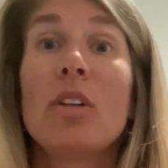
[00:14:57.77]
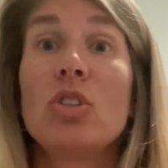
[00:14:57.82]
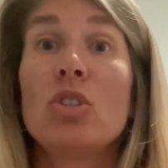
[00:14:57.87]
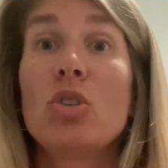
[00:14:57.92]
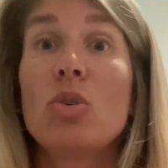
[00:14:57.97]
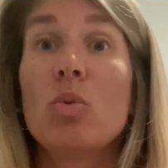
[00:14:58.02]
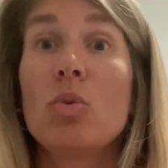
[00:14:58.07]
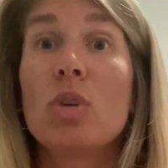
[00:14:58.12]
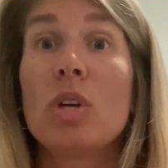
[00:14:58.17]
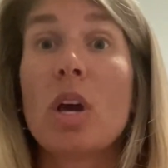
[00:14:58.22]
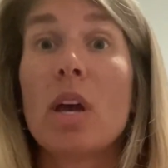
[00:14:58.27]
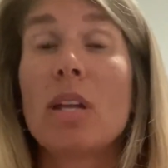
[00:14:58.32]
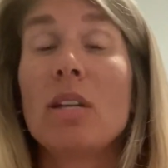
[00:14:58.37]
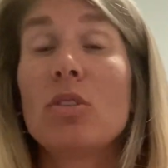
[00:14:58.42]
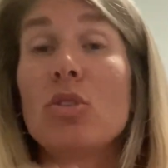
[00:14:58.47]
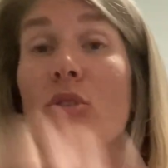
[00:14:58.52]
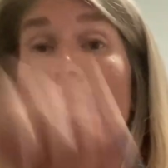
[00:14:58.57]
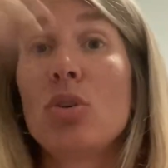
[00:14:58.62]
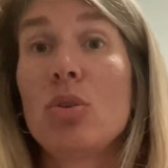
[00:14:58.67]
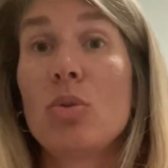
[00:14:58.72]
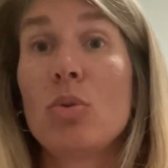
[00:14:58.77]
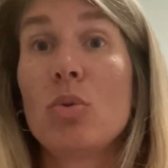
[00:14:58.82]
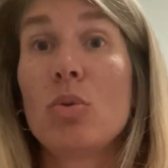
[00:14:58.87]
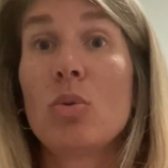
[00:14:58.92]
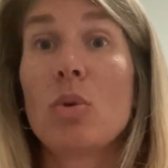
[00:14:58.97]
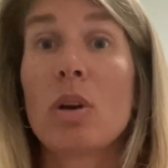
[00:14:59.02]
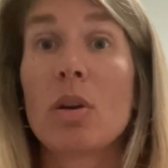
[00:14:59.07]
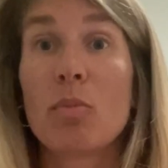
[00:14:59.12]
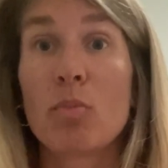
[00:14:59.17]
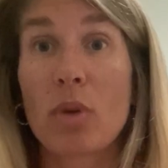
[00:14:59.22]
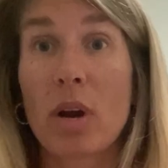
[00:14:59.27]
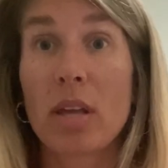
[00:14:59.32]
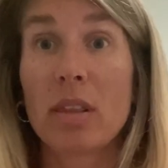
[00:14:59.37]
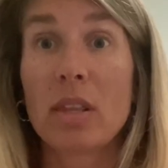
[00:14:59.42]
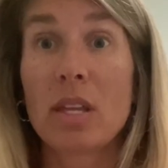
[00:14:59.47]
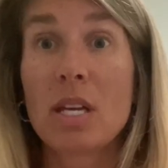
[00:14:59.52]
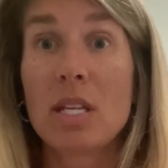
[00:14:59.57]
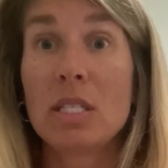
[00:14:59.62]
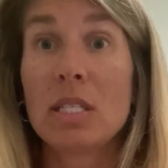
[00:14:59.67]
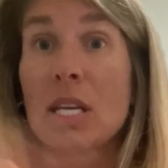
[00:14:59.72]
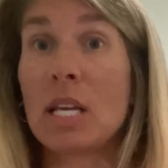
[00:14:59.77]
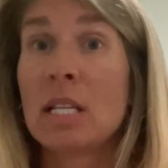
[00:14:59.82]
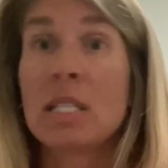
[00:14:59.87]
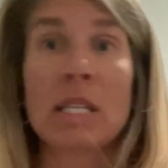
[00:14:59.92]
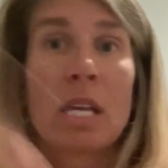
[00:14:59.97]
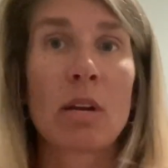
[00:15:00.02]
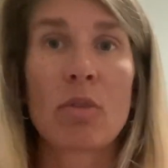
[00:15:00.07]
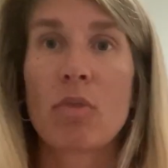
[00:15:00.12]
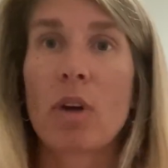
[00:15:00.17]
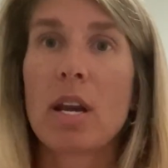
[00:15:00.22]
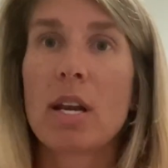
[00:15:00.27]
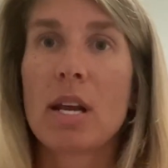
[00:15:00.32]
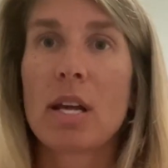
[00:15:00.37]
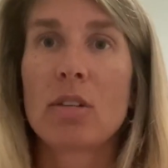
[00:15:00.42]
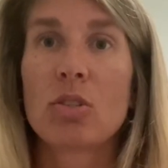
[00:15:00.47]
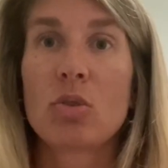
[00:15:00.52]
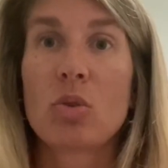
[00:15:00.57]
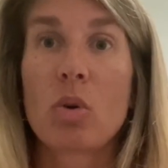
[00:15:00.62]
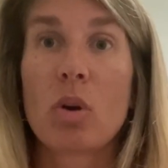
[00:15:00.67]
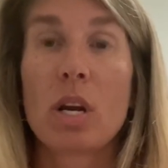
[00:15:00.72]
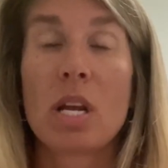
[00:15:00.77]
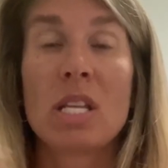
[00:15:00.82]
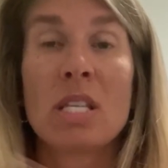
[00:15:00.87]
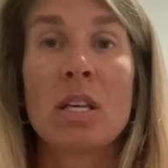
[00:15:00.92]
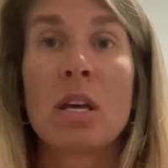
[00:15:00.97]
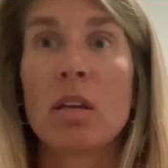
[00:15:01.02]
to get to Breathless, it's like right next door. It's